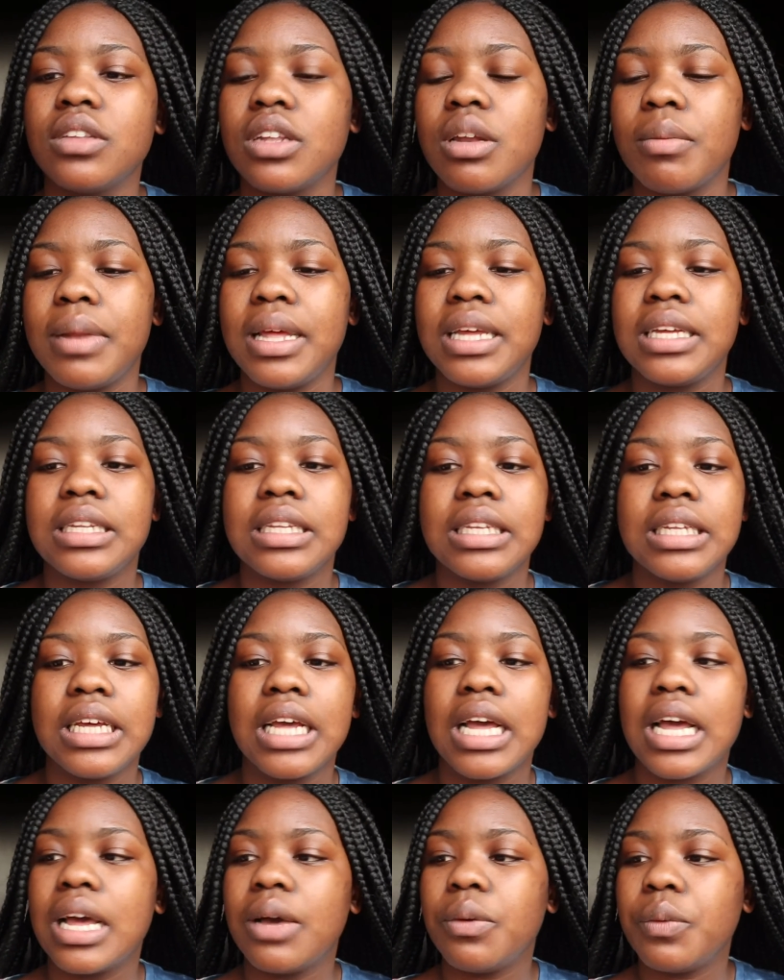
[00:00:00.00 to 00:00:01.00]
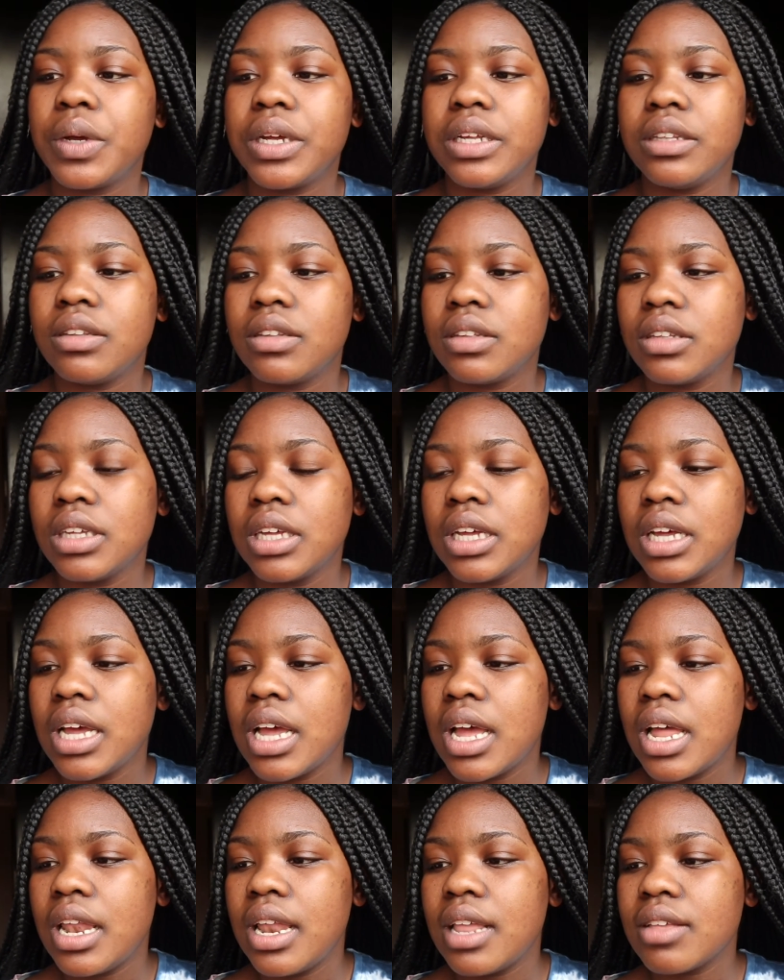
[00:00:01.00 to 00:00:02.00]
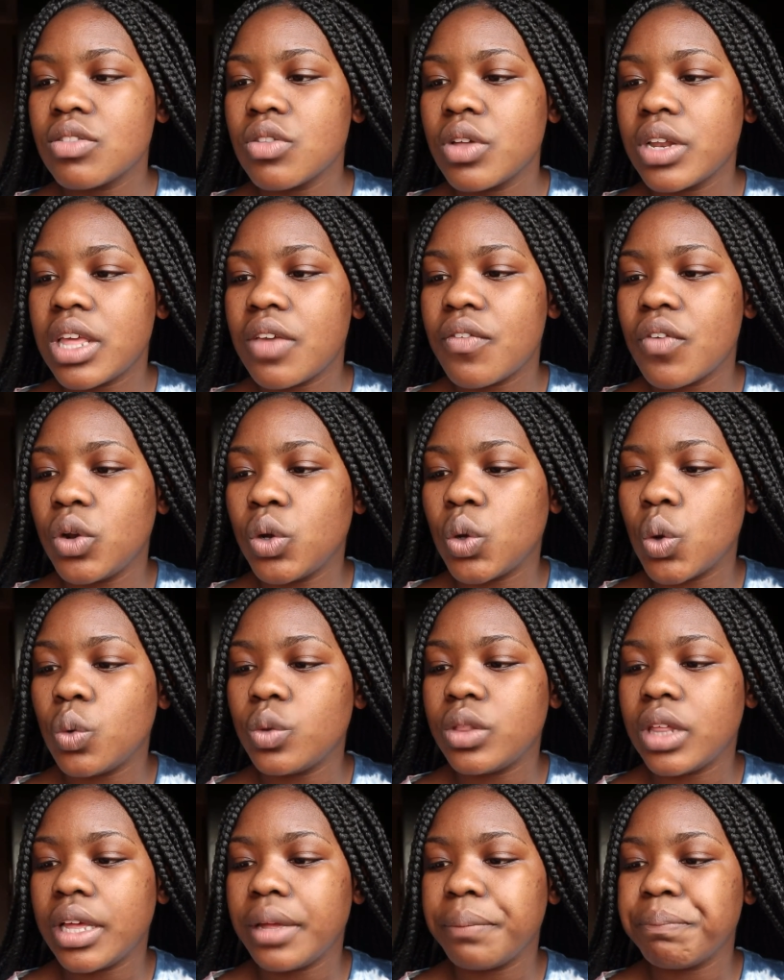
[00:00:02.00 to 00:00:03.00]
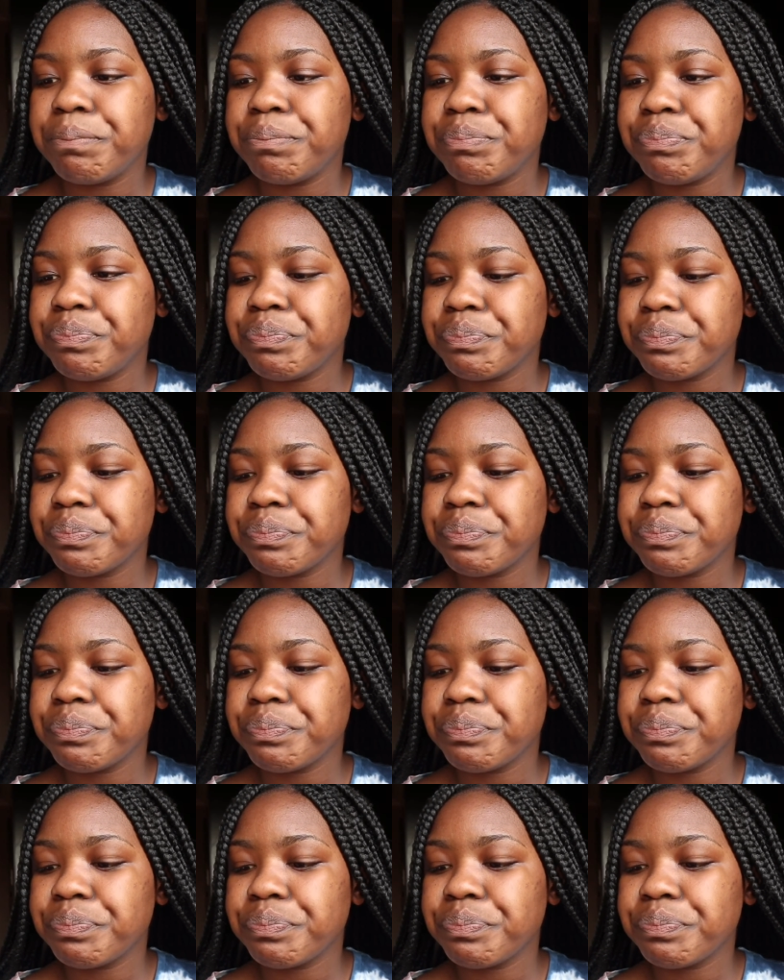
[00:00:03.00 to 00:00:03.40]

And I'm like, nigga, wait, let's not even go there.